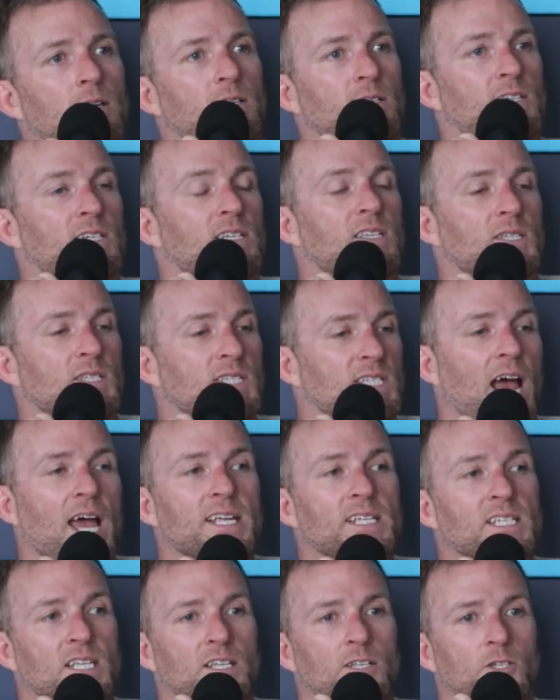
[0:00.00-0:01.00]
Just the
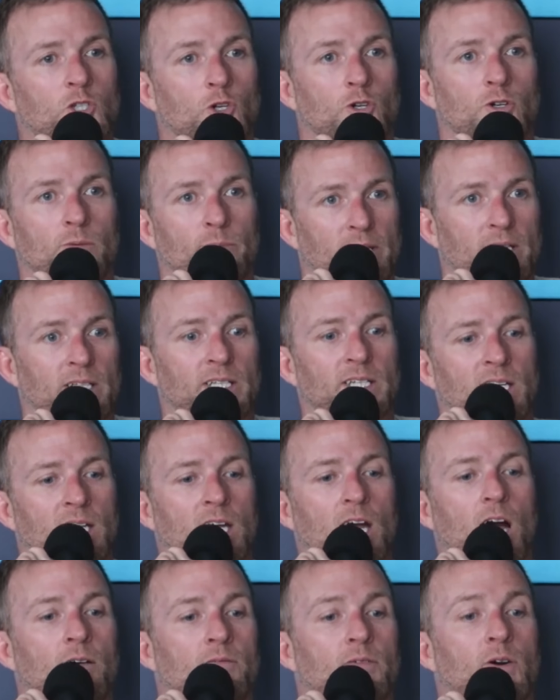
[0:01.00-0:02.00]
size and the
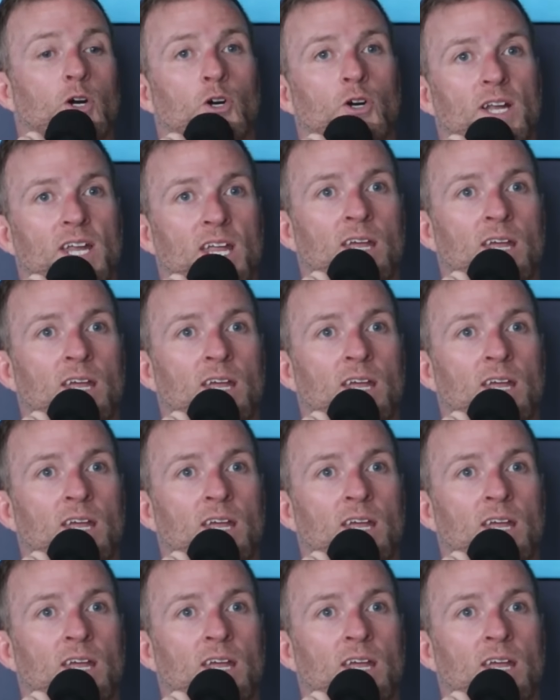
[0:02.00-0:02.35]
durability of her.